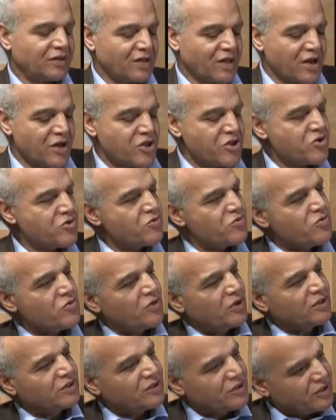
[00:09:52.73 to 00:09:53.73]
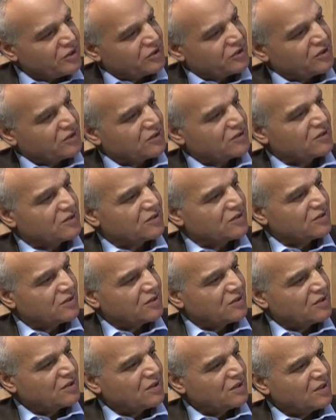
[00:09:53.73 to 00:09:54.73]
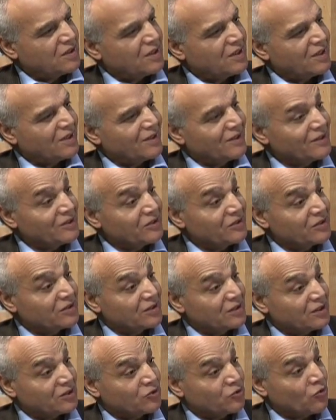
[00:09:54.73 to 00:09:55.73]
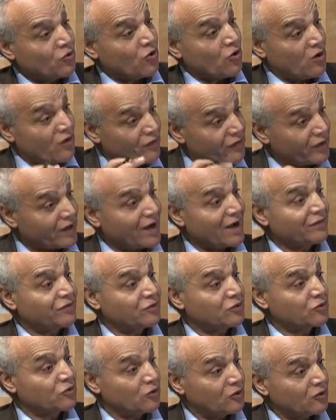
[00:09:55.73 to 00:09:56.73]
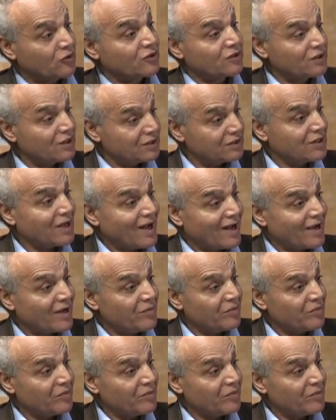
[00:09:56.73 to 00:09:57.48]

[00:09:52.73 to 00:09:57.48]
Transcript: new indigenous leader that took over after colonial time